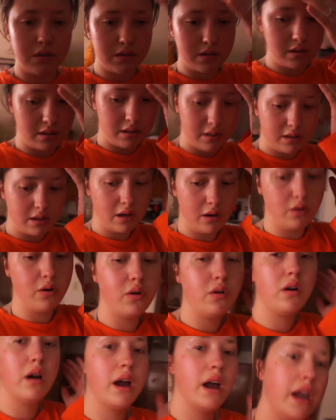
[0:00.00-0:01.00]

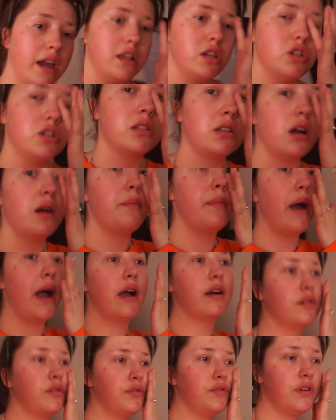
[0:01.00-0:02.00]
So, I just got
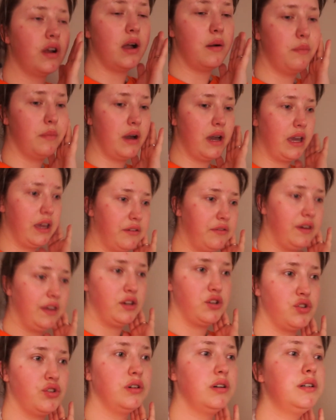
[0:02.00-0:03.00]
back from my
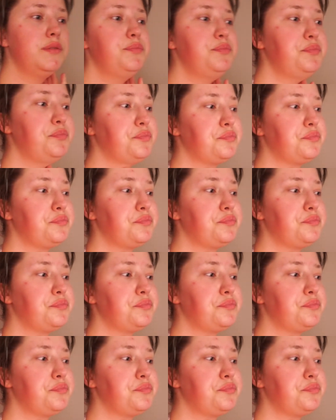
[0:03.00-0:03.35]
facial.